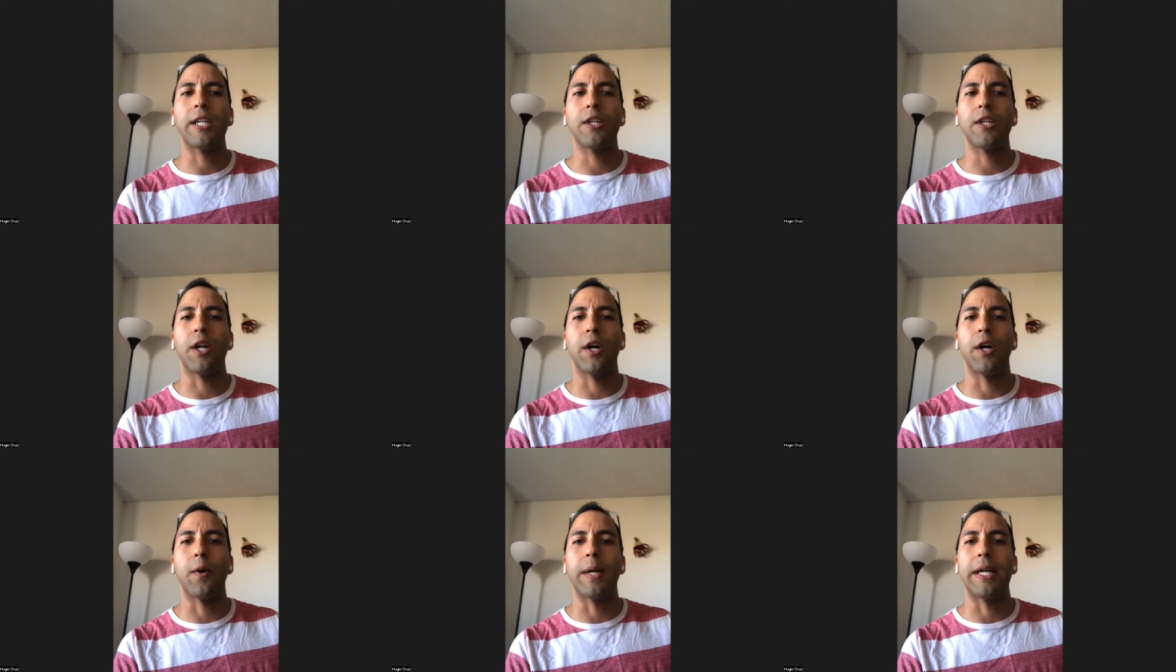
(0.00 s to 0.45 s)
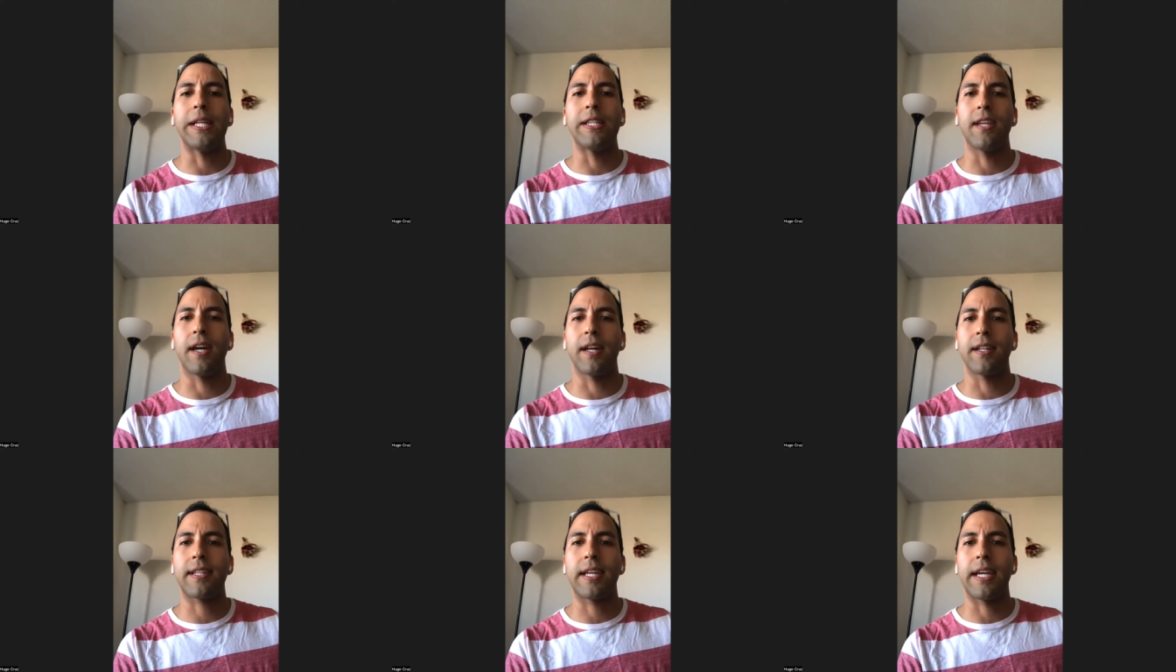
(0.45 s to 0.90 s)
it
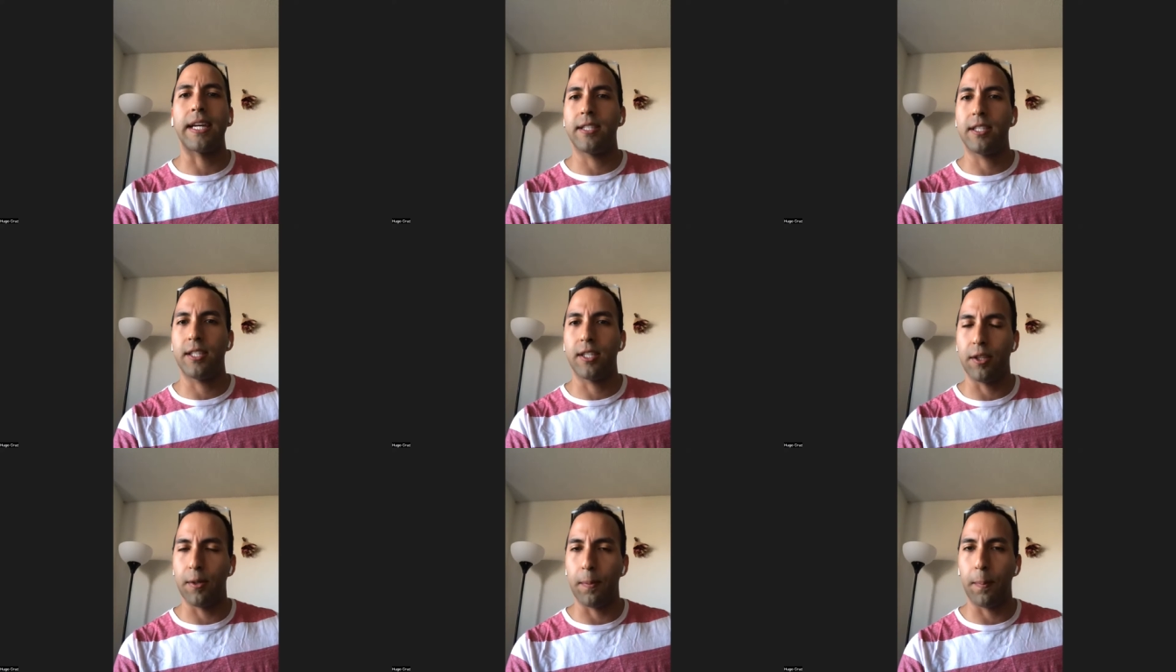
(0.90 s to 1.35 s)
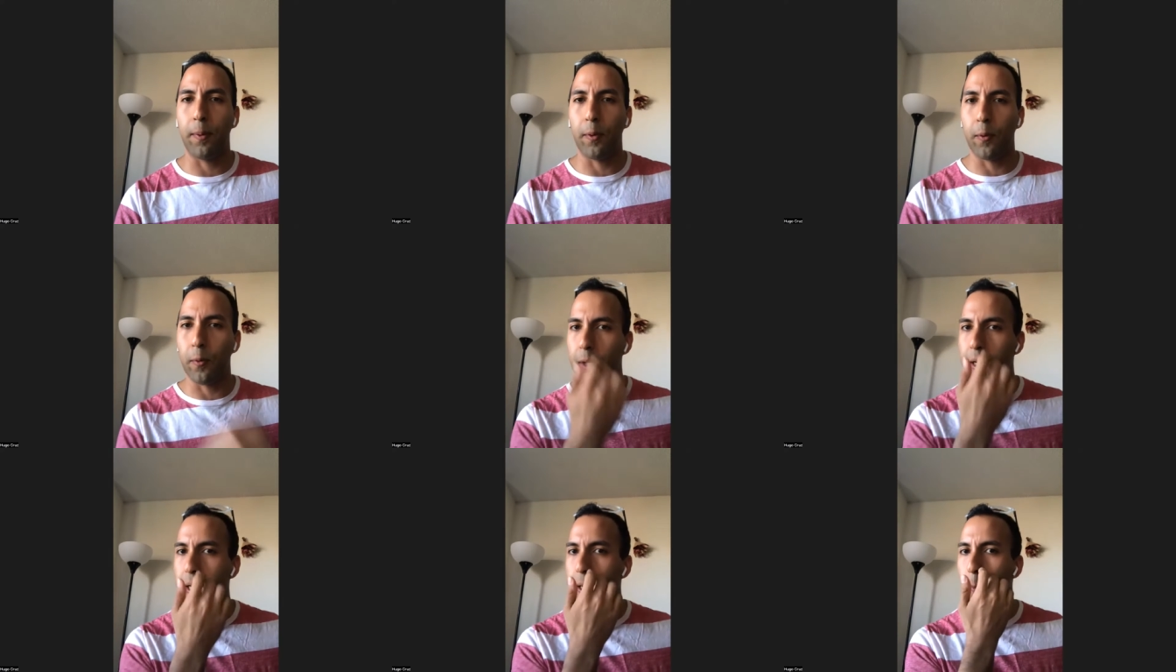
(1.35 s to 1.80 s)
does get to the
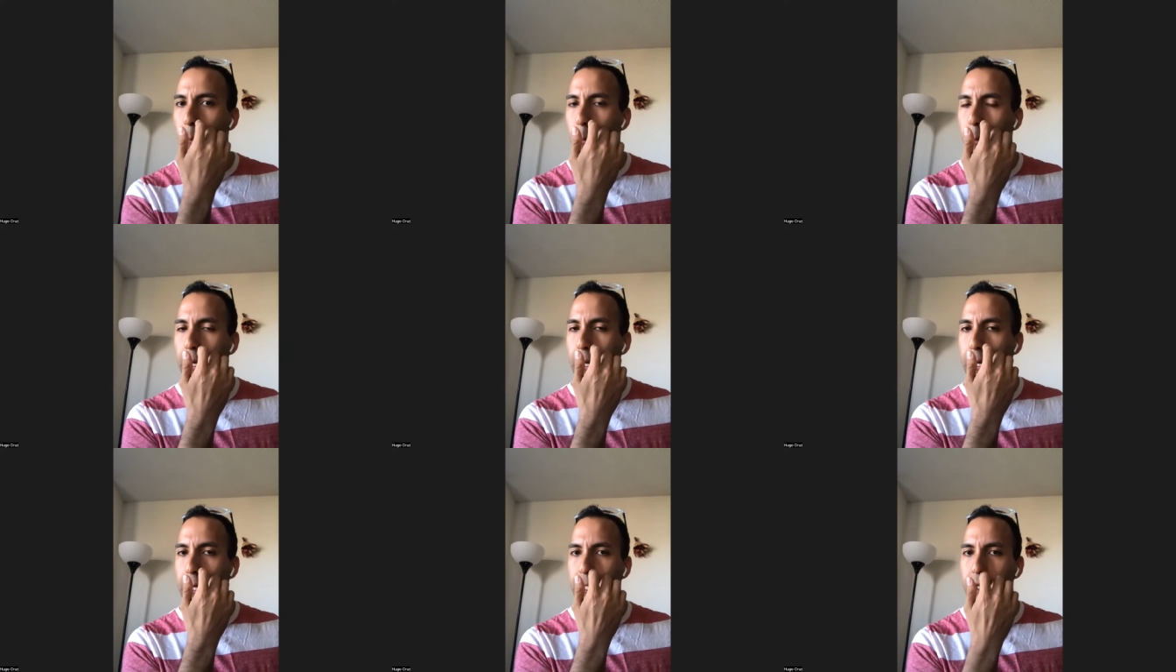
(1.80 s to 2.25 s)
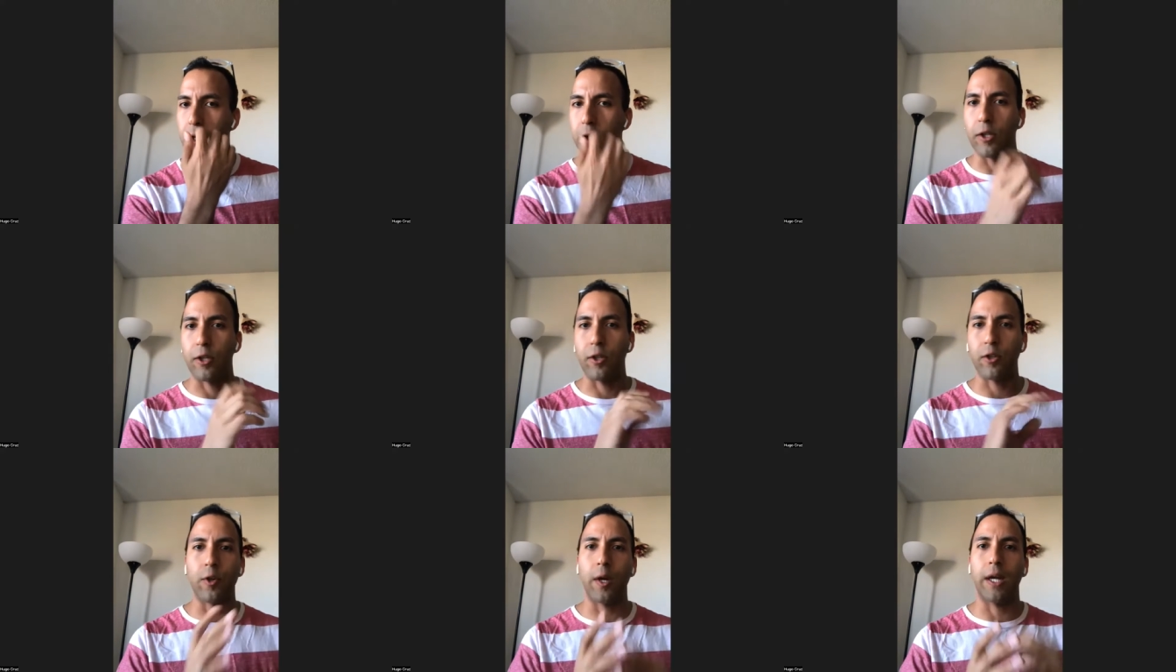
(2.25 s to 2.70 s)
point where
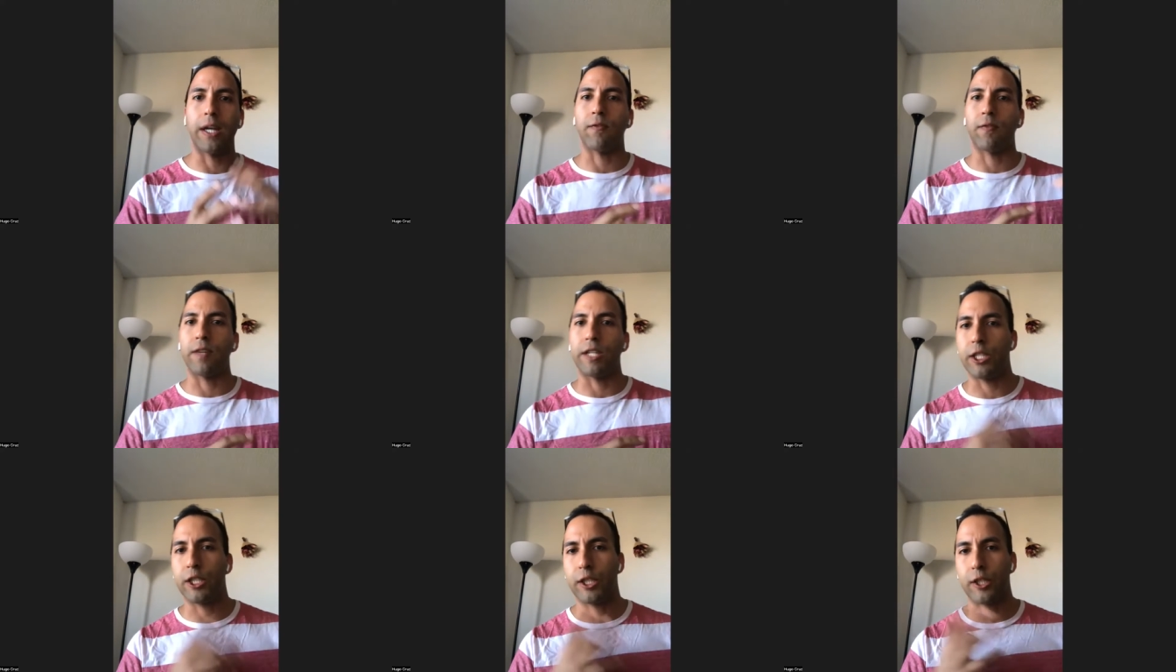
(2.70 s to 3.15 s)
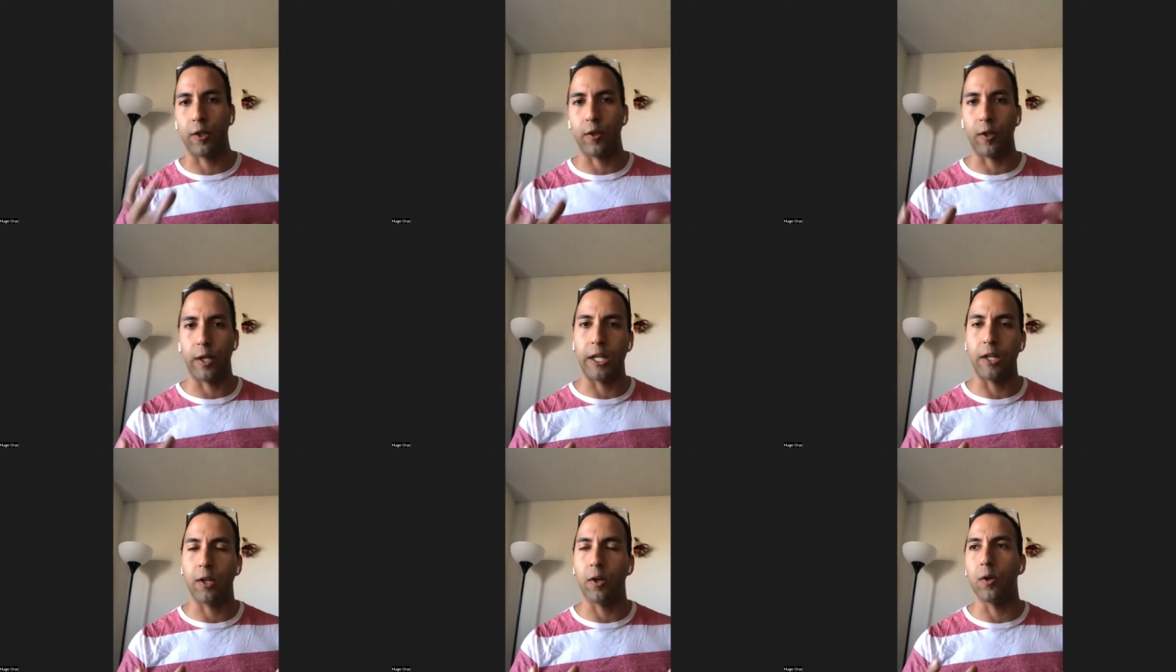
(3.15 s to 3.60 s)
you're trying to reach
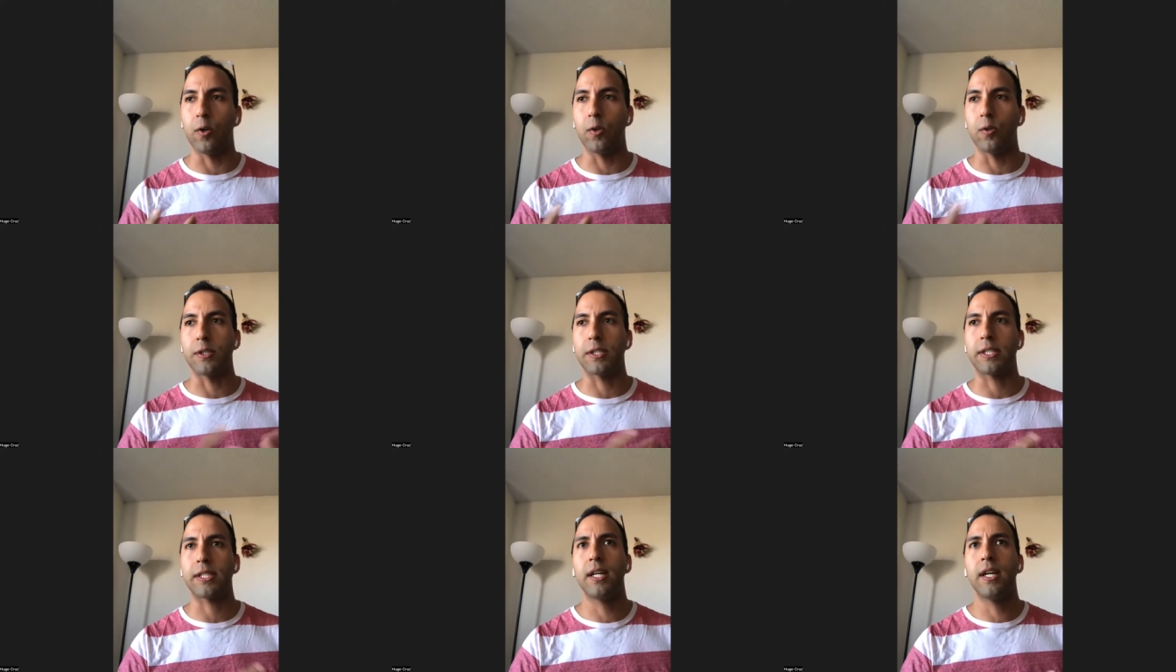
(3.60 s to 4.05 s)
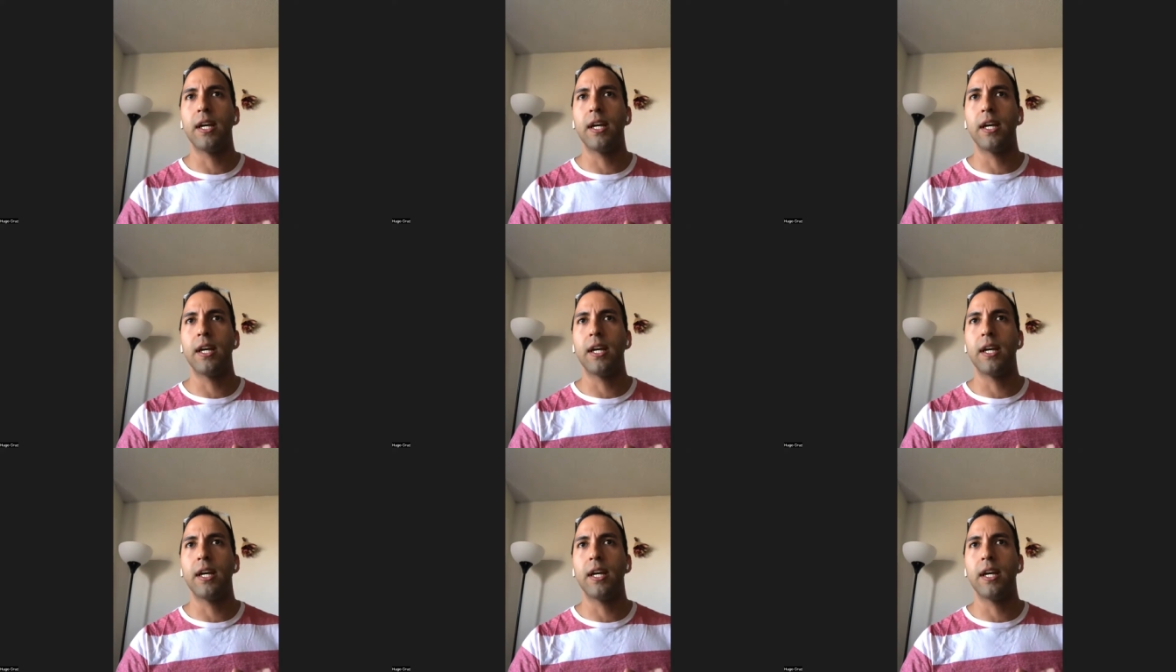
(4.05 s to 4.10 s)
certain goals.